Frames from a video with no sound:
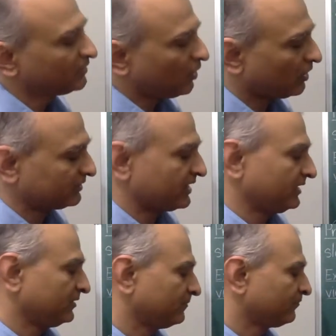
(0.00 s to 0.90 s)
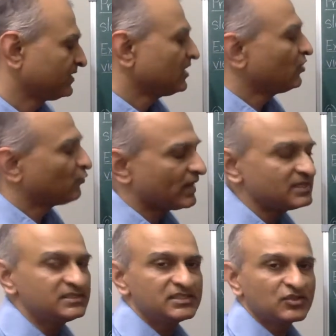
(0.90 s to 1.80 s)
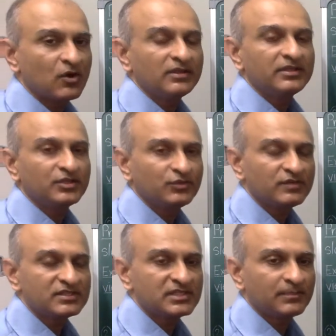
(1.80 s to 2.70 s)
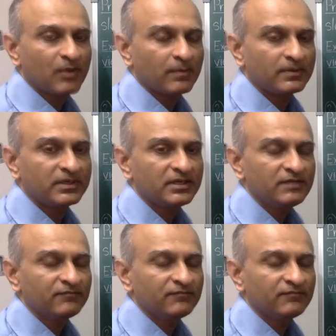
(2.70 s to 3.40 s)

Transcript: Alright. Why is this called the universal property?